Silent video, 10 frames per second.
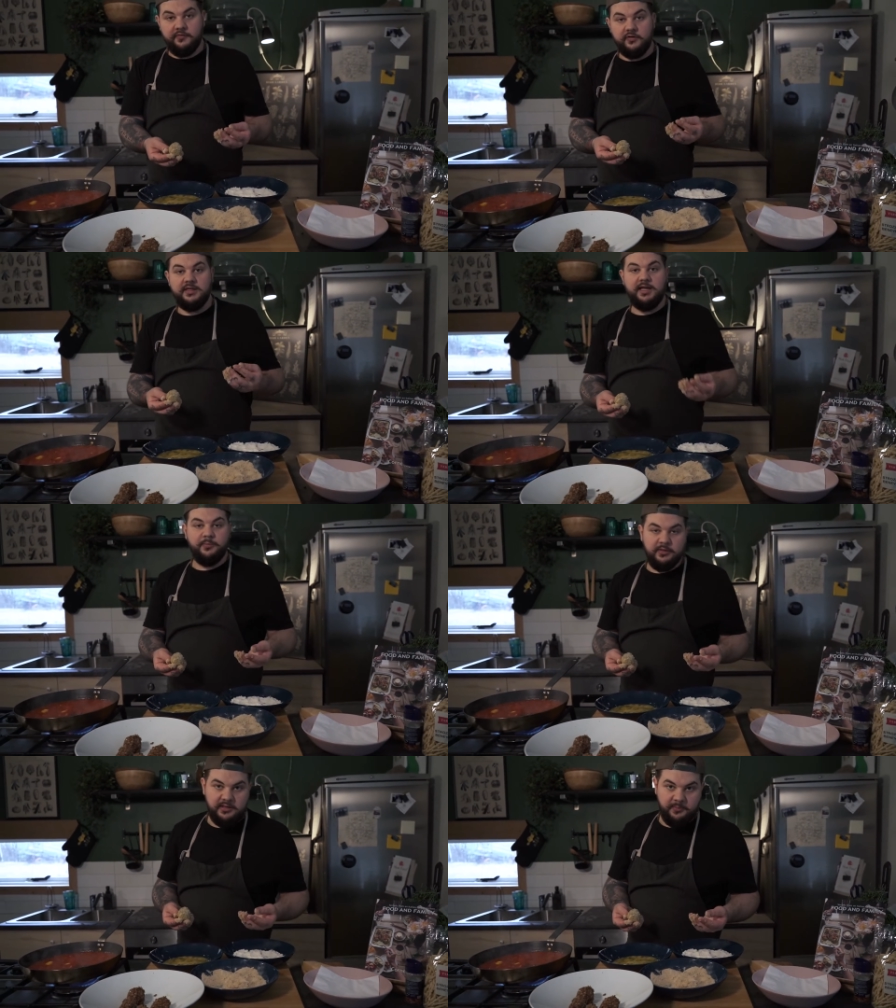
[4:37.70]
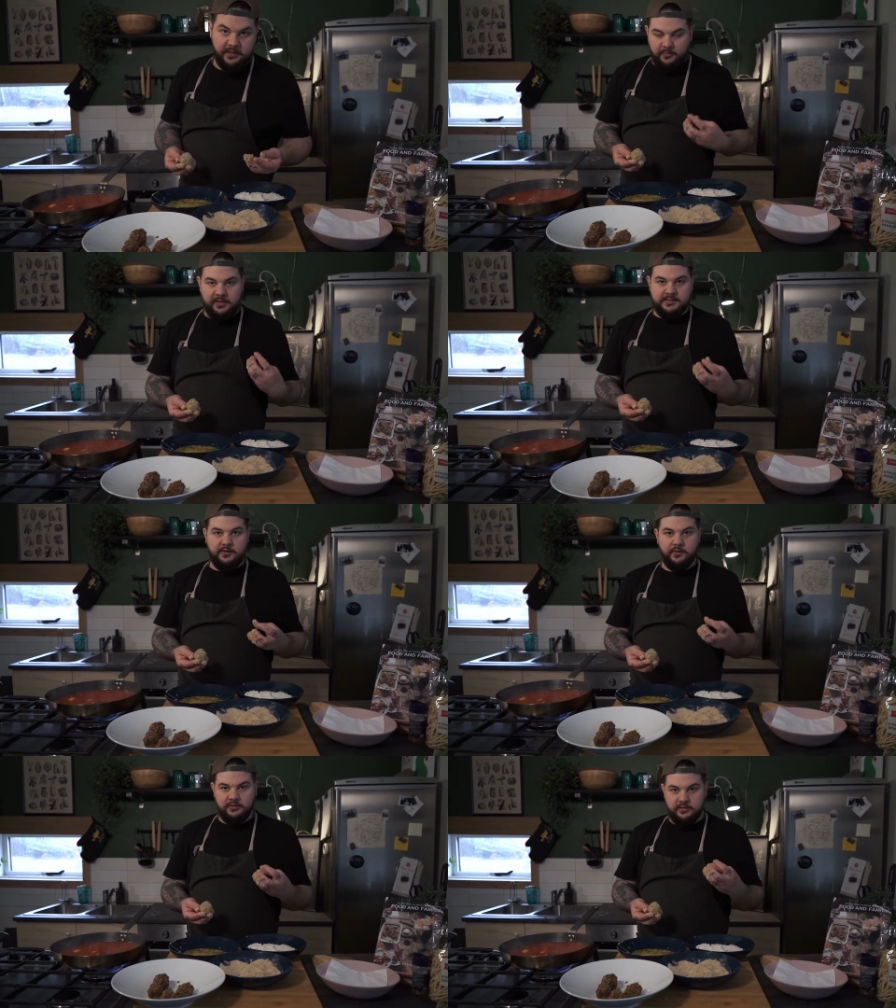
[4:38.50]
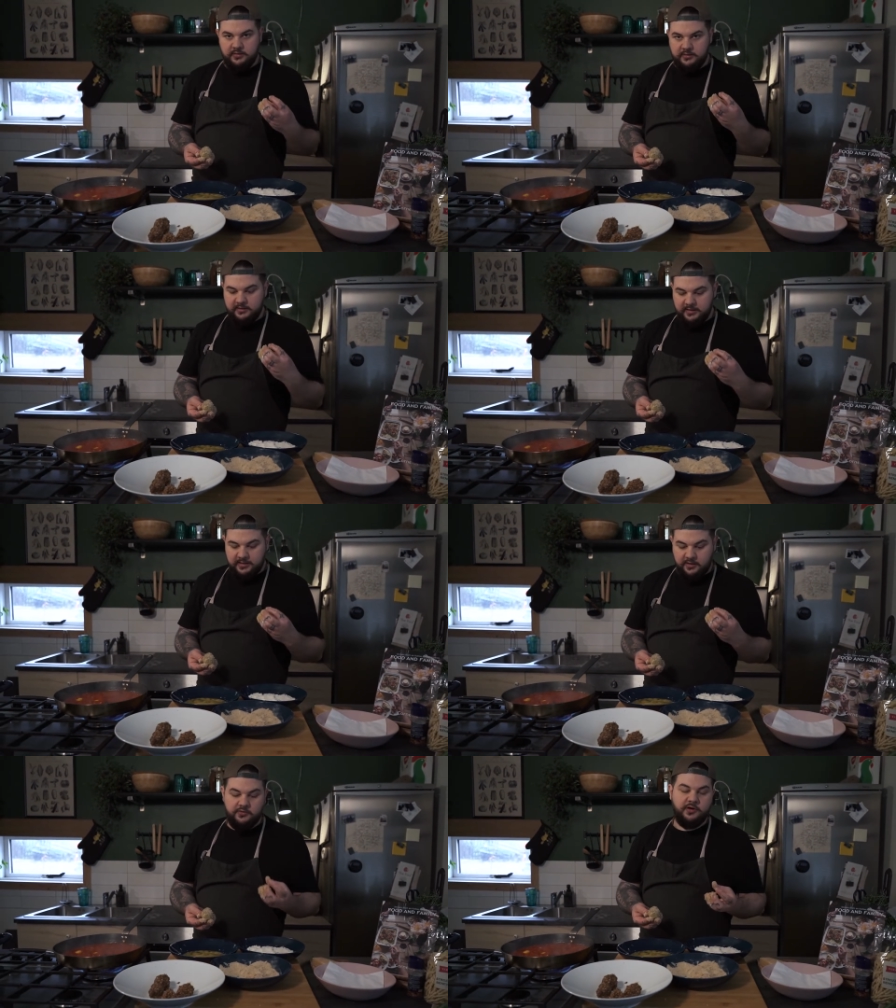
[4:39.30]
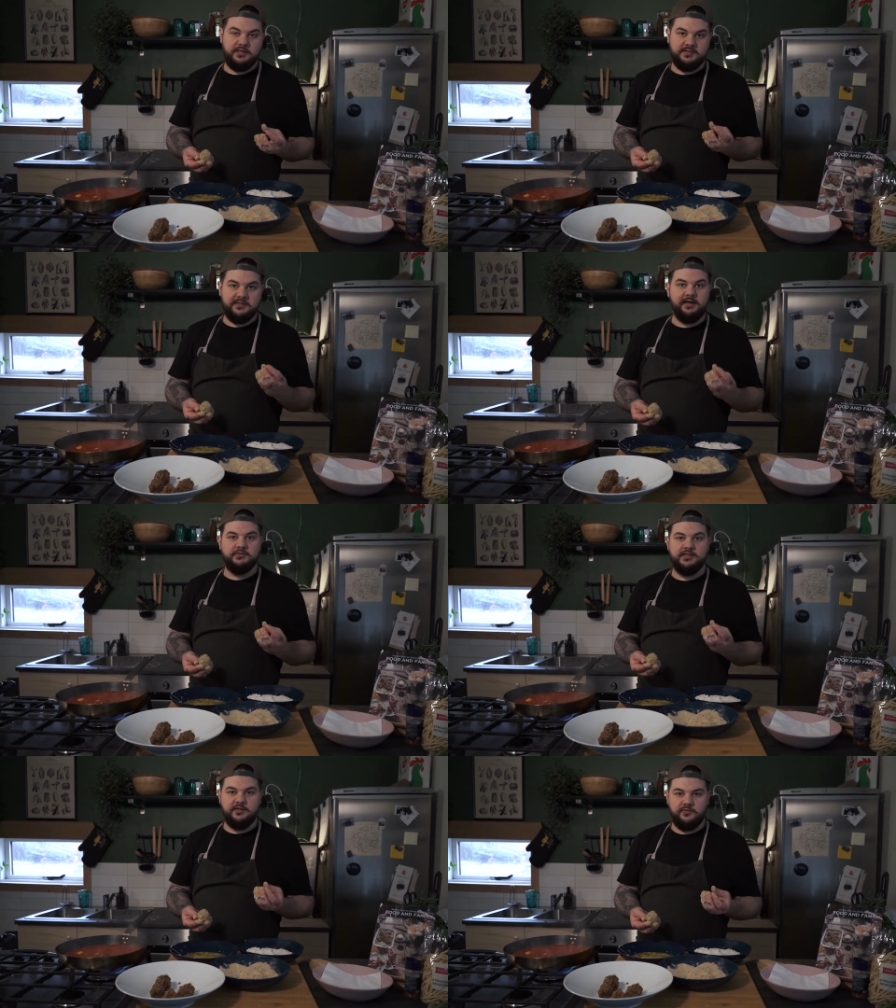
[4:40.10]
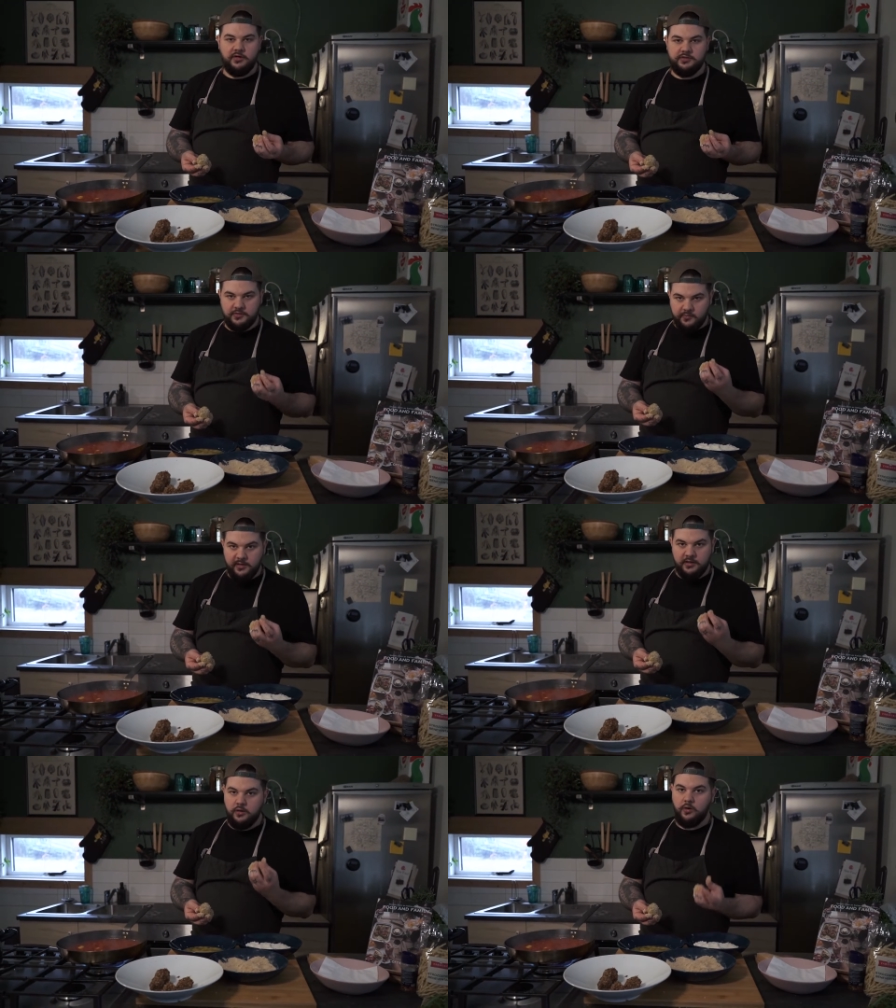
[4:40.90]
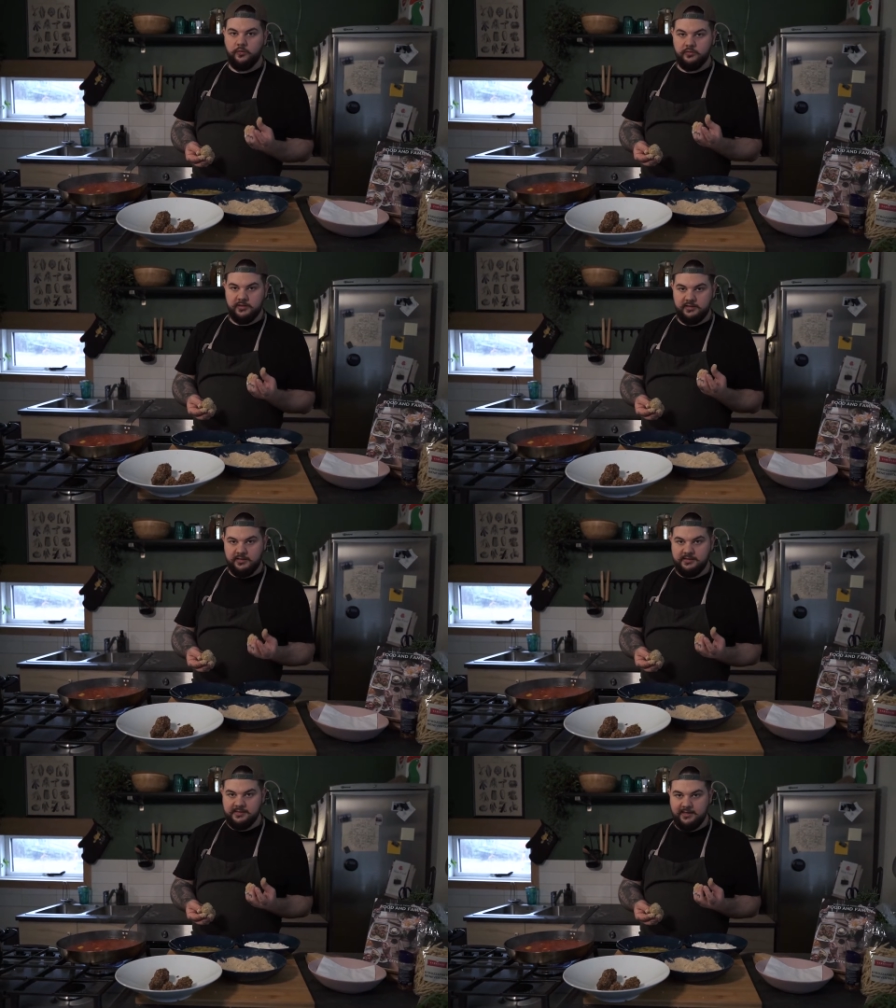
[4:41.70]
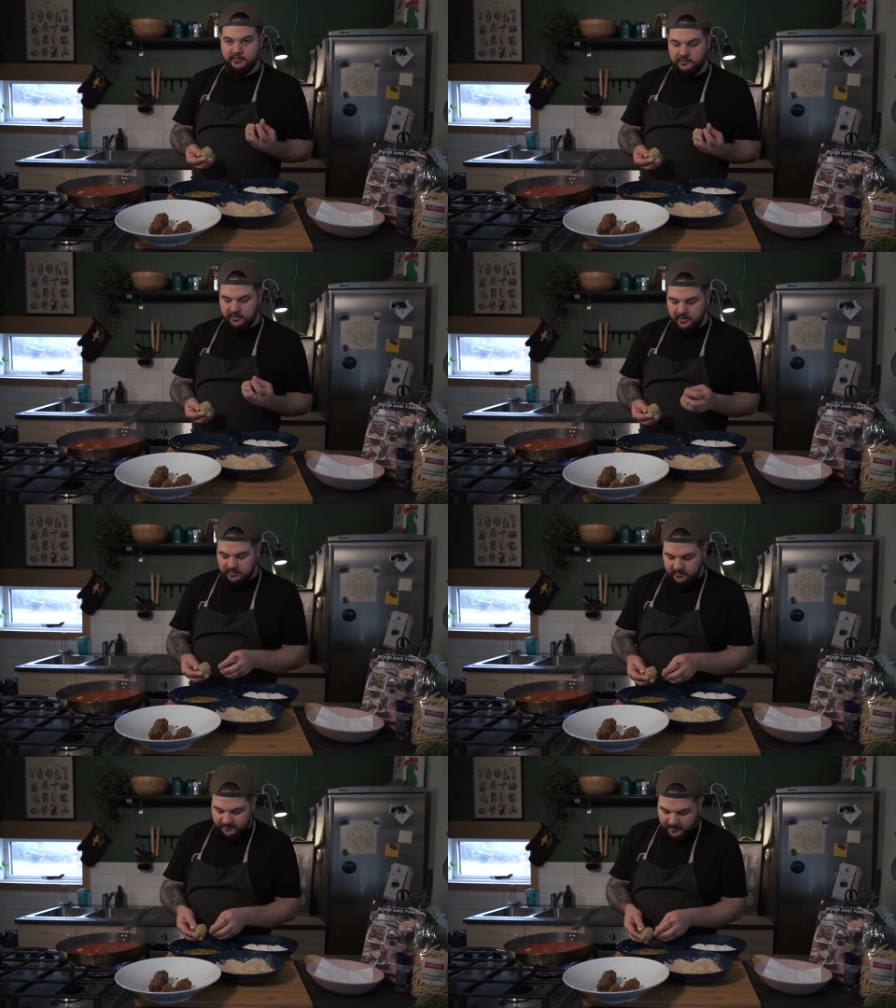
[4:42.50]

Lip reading: for the double dipping because I want the crust, the outside crust, to really hold the inside together.